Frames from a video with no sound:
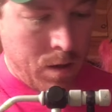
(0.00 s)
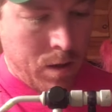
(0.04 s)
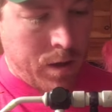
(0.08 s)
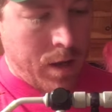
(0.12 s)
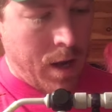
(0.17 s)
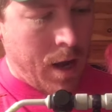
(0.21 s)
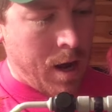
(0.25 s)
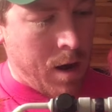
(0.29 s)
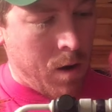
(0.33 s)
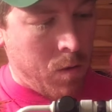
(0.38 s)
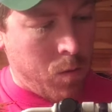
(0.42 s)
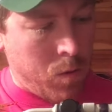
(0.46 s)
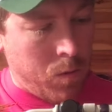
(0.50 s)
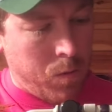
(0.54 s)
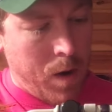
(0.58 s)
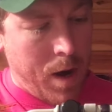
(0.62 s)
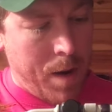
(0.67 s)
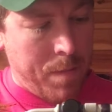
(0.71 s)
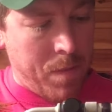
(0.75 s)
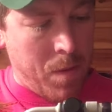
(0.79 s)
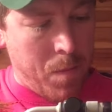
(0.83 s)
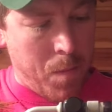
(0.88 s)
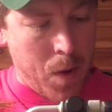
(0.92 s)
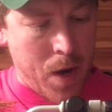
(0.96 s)
Now we'll
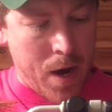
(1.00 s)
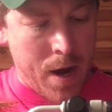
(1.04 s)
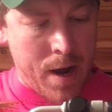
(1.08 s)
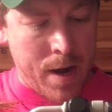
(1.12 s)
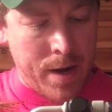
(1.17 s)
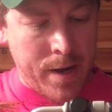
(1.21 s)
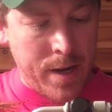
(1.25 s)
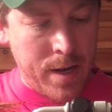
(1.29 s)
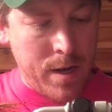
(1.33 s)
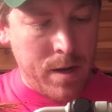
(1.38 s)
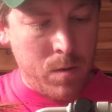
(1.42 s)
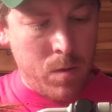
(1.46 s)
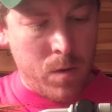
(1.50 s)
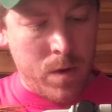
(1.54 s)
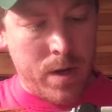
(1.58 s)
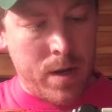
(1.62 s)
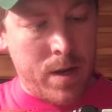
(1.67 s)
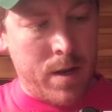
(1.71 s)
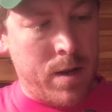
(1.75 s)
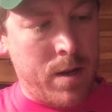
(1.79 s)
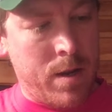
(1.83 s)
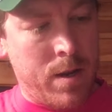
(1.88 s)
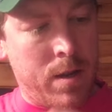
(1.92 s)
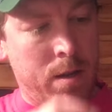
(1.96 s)
wrap the body
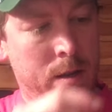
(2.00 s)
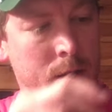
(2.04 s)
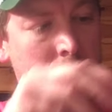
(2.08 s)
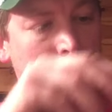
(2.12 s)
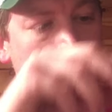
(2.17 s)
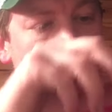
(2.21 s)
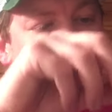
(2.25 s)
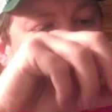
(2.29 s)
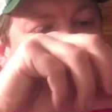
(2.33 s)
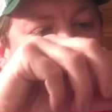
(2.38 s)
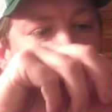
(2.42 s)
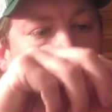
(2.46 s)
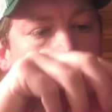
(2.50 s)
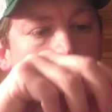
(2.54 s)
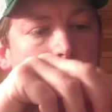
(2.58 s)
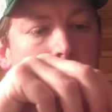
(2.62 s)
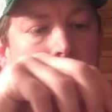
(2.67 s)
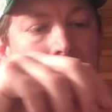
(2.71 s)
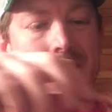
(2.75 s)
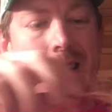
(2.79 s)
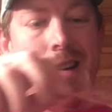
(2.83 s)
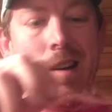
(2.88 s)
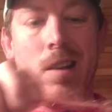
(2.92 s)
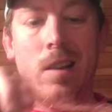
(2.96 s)
with
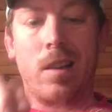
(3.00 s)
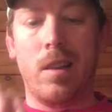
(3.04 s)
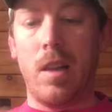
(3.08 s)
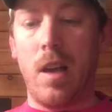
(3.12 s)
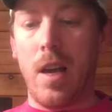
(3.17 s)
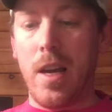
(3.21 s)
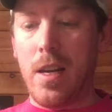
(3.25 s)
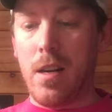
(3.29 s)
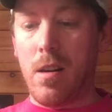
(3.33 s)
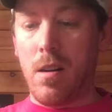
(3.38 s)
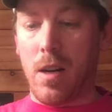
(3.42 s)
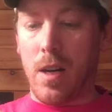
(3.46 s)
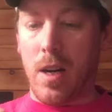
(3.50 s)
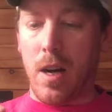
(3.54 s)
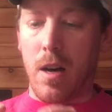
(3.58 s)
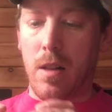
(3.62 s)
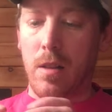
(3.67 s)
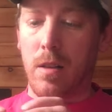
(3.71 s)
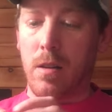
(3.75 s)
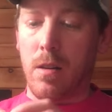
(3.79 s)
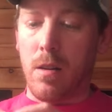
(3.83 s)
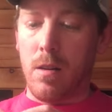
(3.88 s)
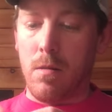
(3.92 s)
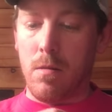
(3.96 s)
a lighter
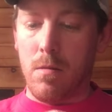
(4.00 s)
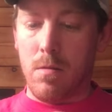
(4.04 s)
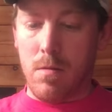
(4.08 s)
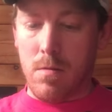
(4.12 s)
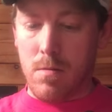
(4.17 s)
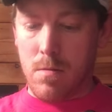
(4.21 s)
color.